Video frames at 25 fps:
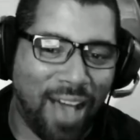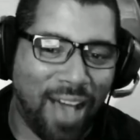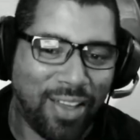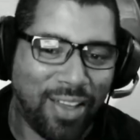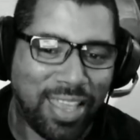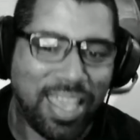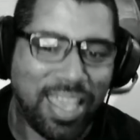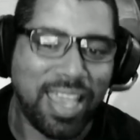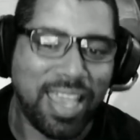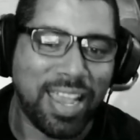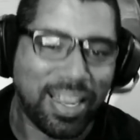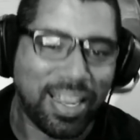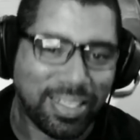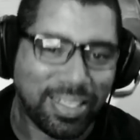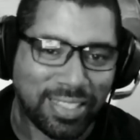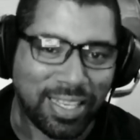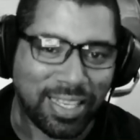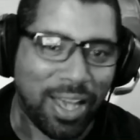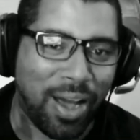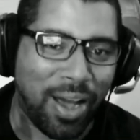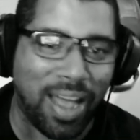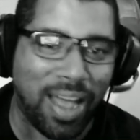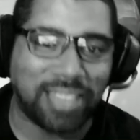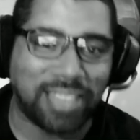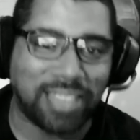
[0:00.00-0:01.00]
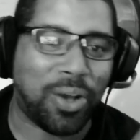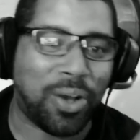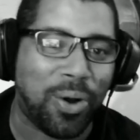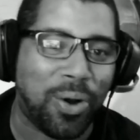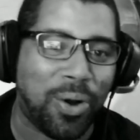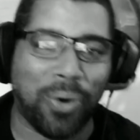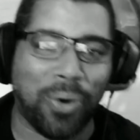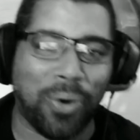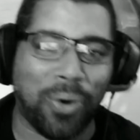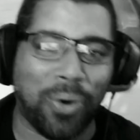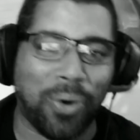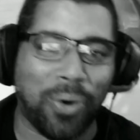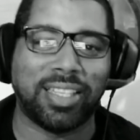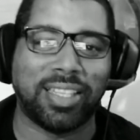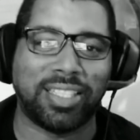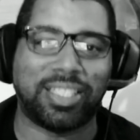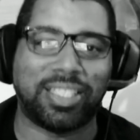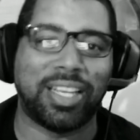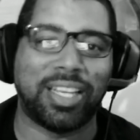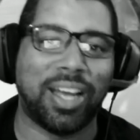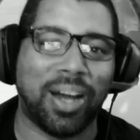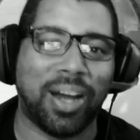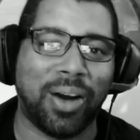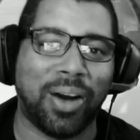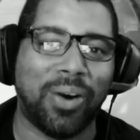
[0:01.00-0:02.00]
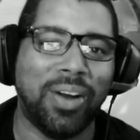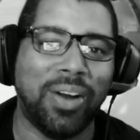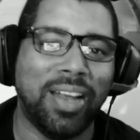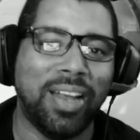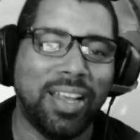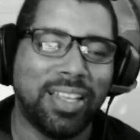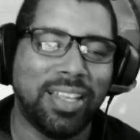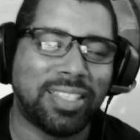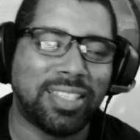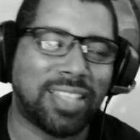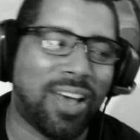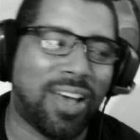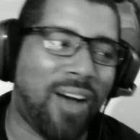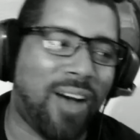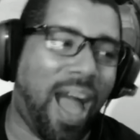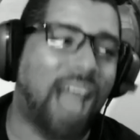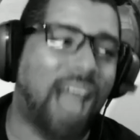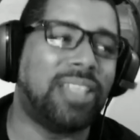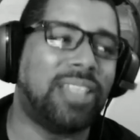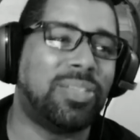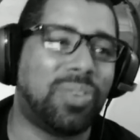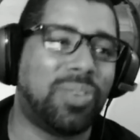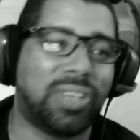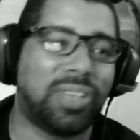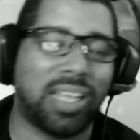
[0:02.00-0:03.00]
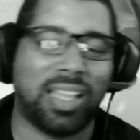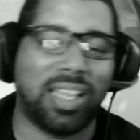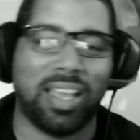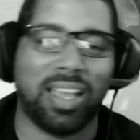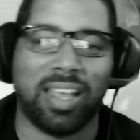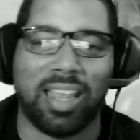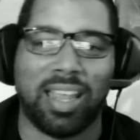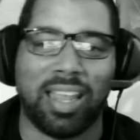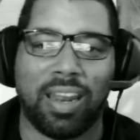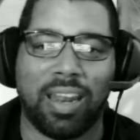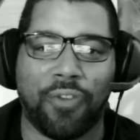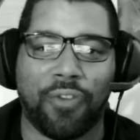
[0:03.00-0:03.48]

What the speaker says: years ago. That's a whole nother show. So I just want to set it up for